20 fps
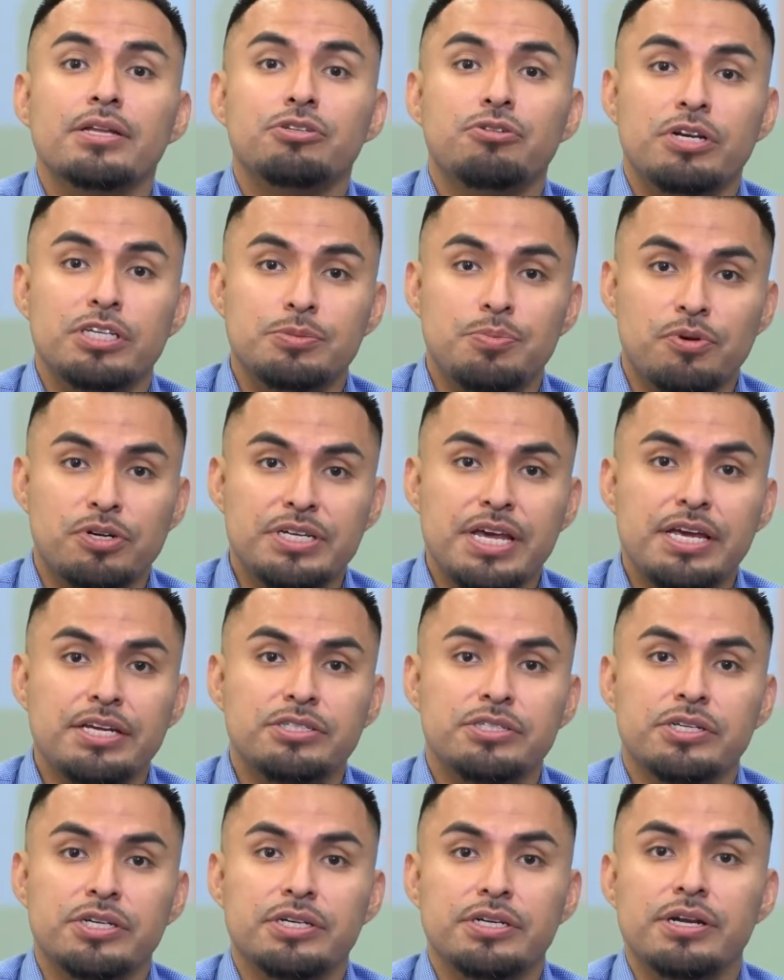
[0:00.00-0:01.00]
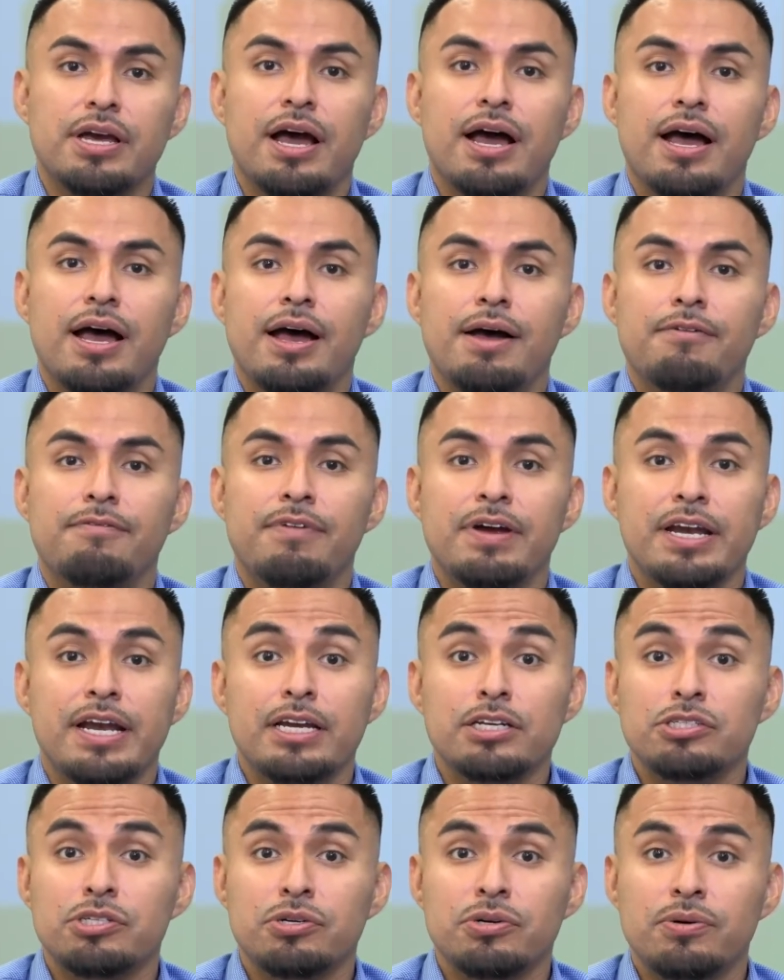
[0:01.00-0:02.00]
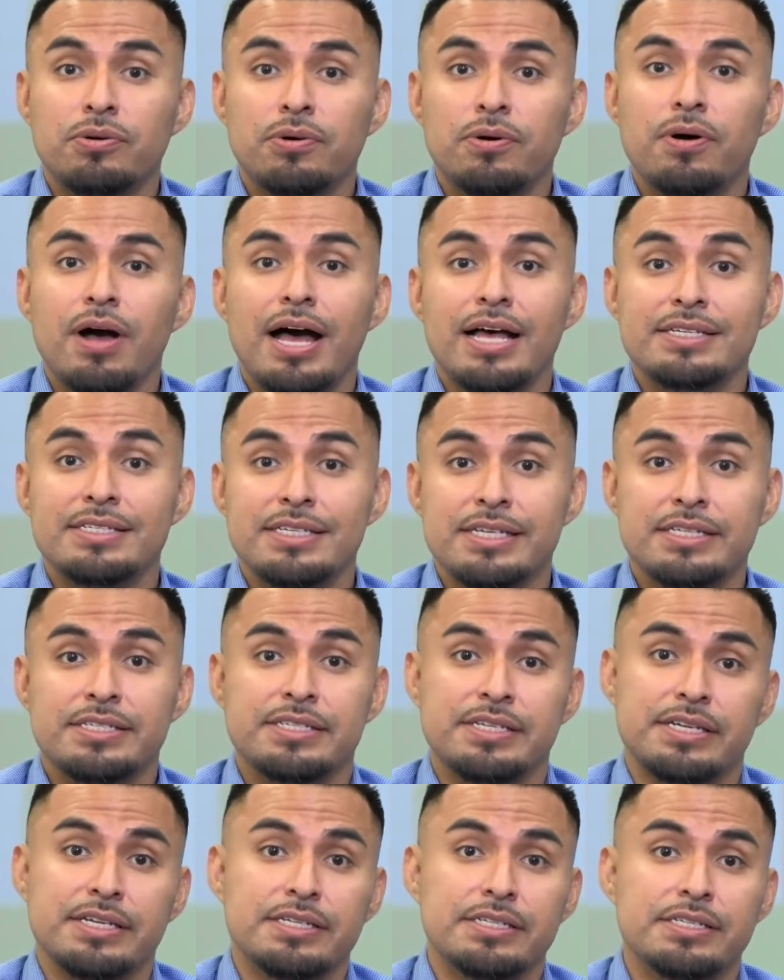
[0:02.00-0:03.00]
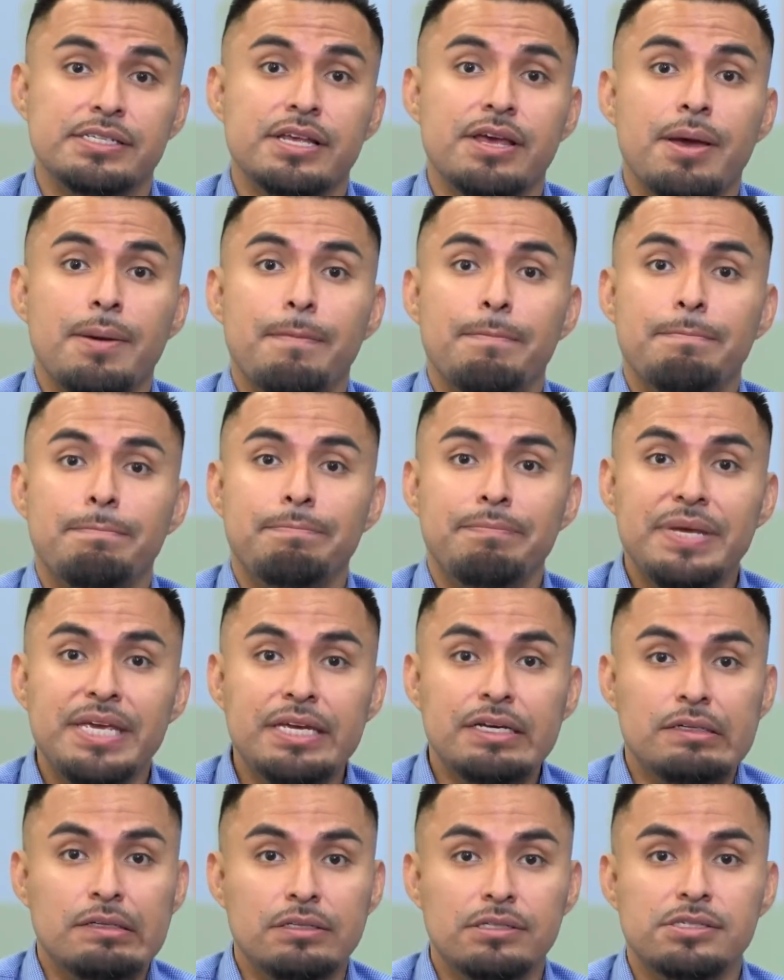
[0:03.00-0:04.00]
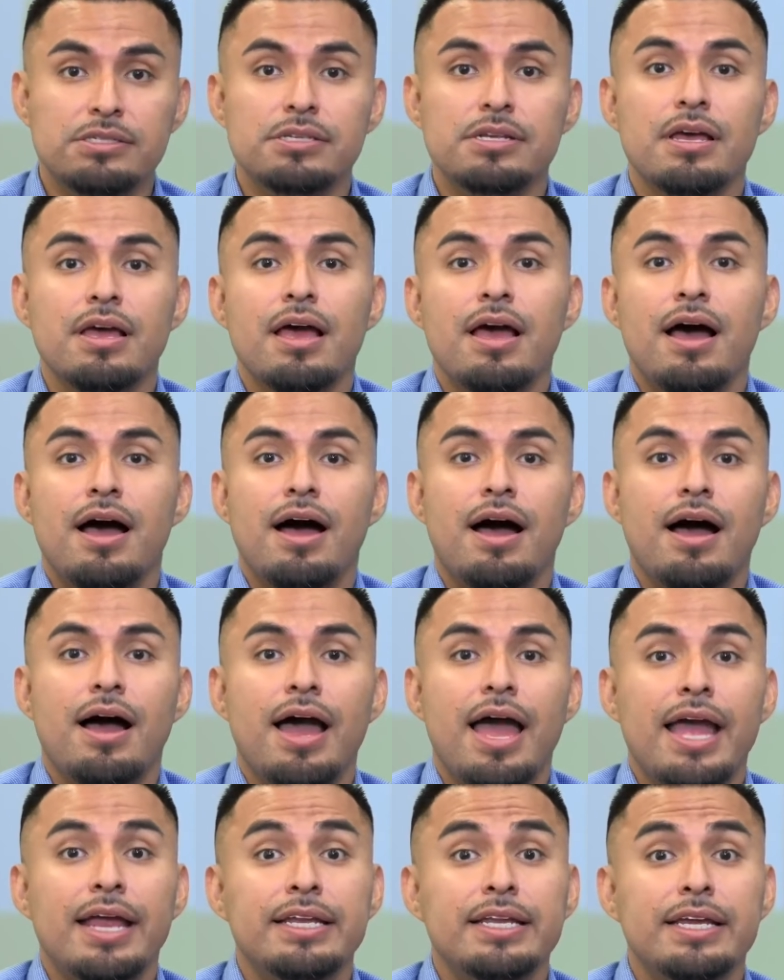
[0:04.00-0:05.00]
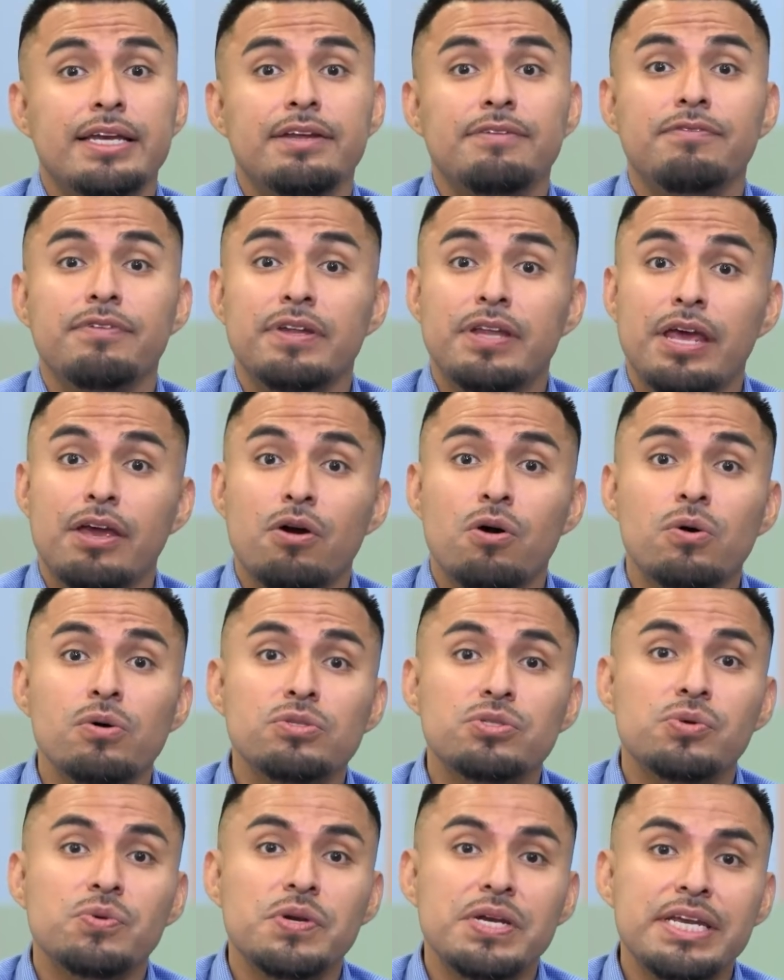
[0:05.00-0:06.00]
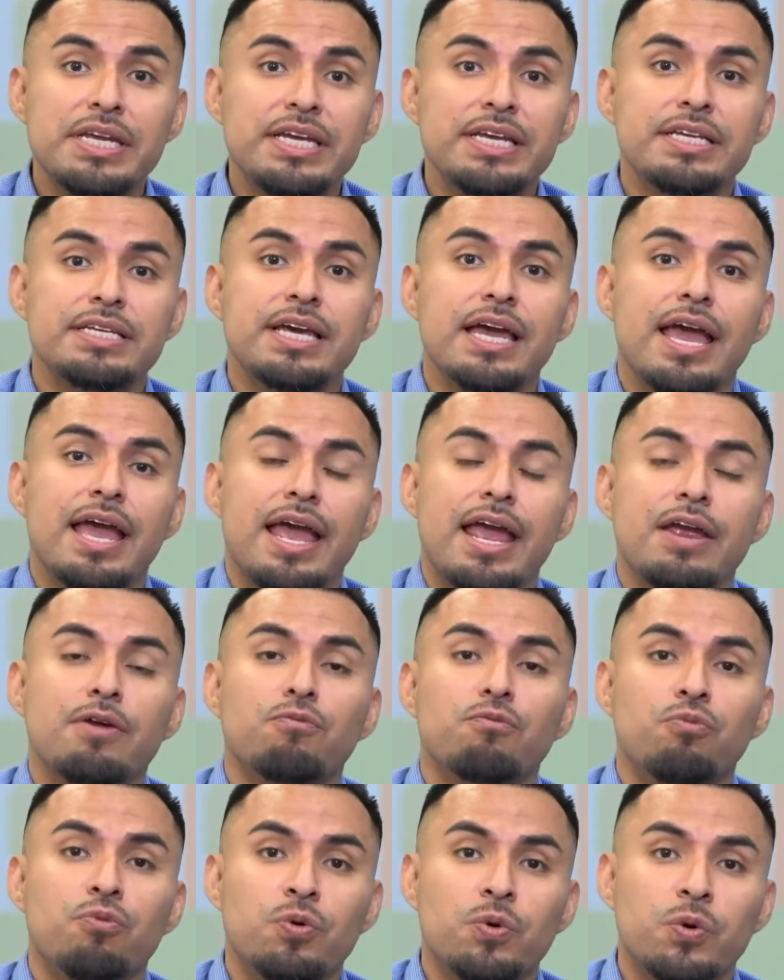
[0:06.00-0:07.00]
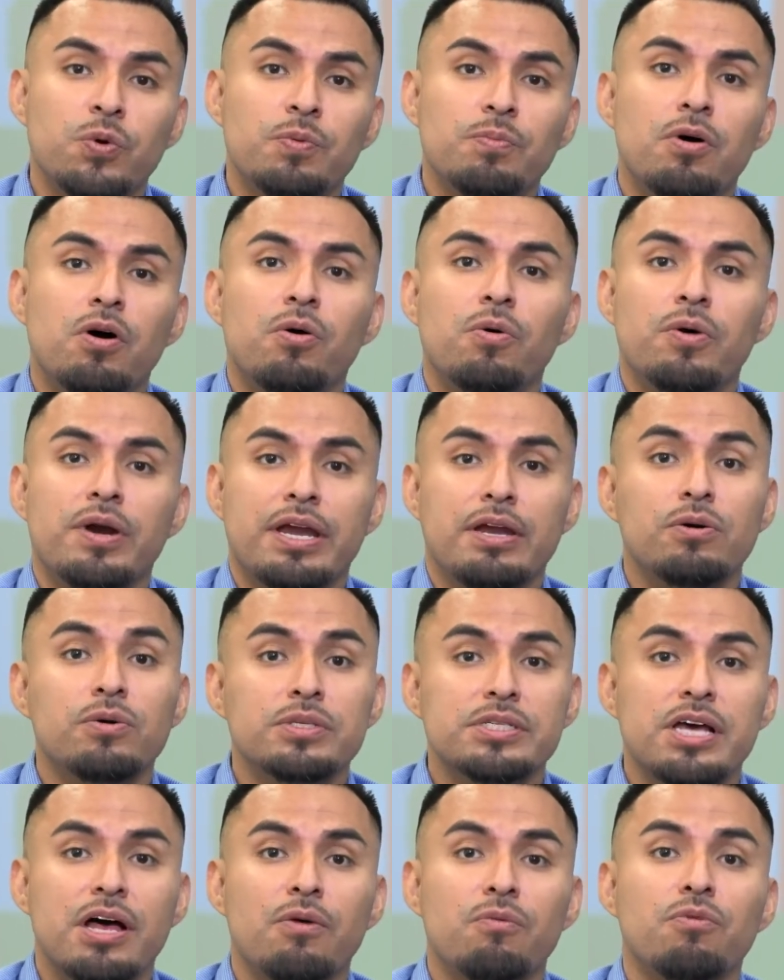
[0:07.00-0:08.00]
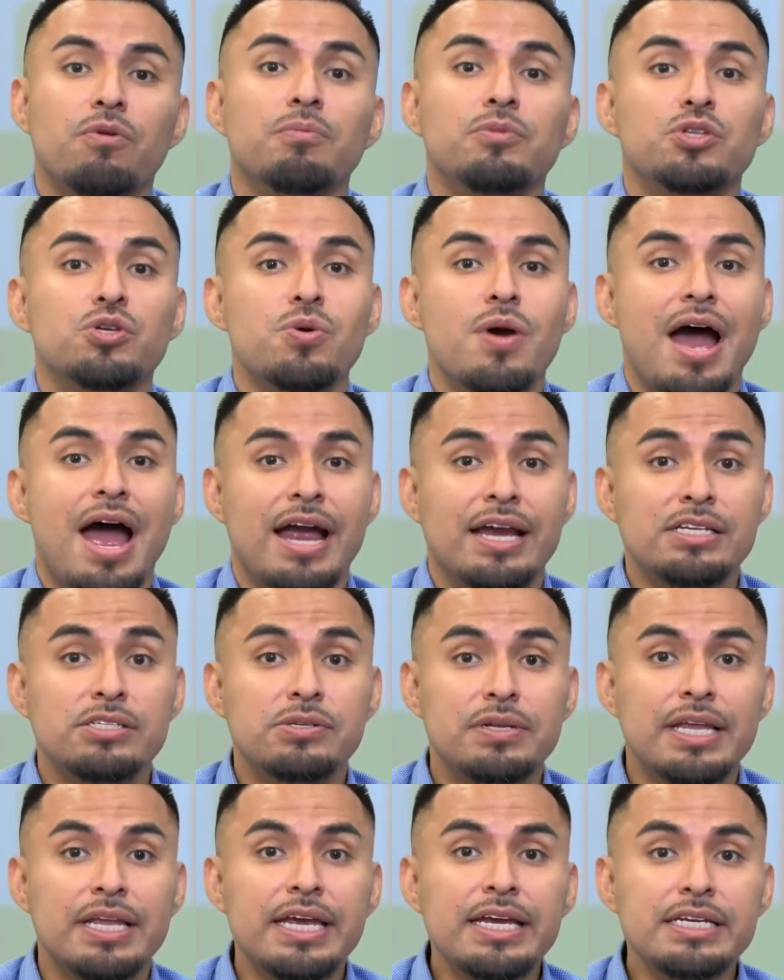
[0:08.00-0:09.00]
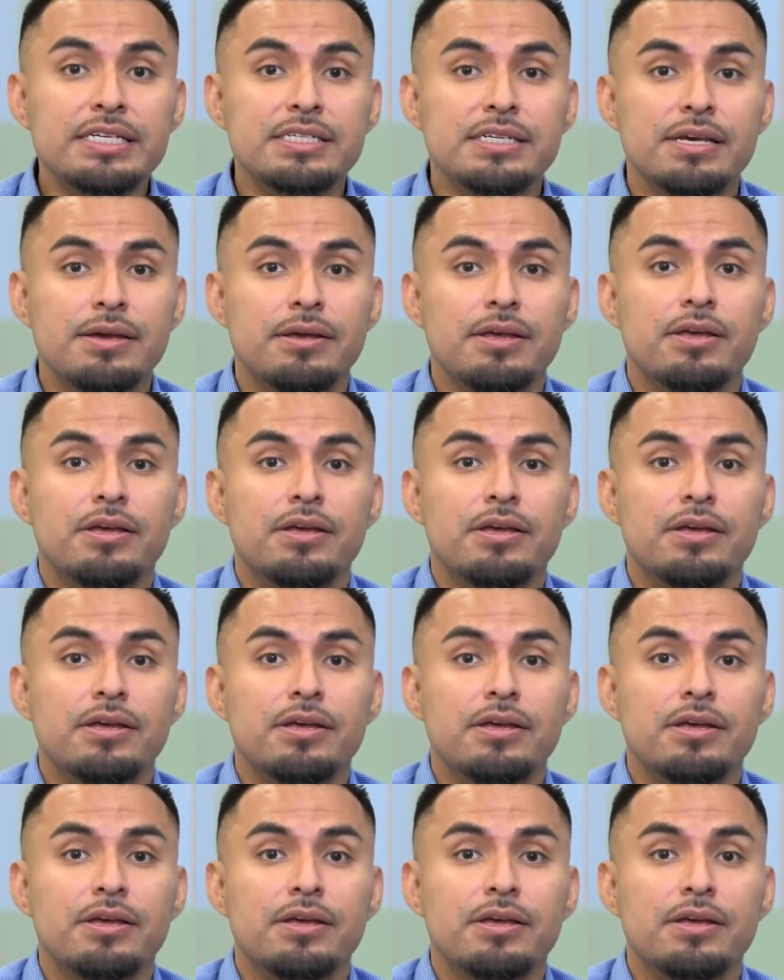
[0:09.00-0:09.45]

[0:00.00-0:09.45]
transportation, financial assistance, meals, and then if they also need a room or a hotel room to isolate,